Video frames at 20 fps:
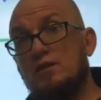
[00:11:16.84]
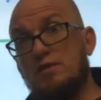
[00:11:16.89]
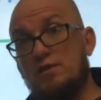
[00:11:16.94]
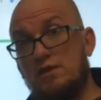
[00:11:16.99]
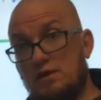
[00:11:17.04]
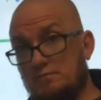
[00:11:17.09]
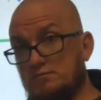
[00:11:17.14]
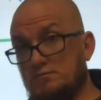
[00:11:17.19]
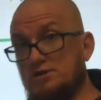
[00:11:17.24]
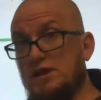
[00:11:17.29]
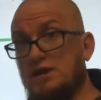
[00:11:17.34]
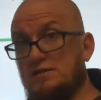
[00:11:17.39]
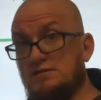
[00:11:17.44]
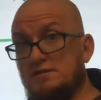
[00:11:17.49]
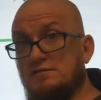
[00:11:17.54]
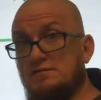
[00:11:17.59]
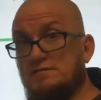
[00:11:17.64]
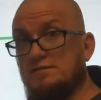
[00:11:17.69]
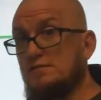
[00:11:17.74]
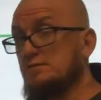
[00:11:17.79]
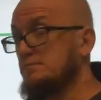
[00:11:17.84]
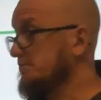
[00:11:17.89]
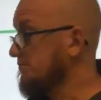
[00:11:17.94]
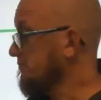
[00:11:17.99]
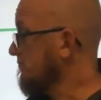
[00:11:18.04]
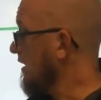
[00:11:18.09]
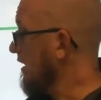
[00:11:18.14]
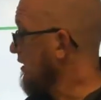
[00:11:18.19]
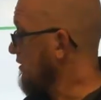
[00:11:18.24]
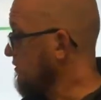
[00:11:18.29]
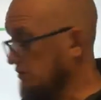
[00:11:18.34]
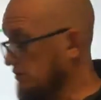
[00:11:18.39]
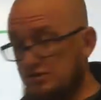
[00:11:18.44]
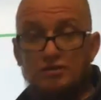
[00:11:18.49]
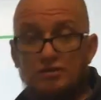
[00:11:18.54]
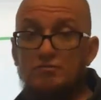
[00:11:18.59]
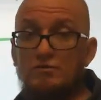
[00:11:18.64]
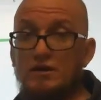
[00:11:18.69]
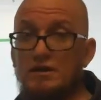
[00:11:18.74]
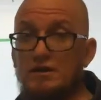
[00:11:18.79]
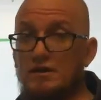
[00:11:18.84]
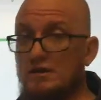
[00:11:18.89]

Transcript: the objective. And you do need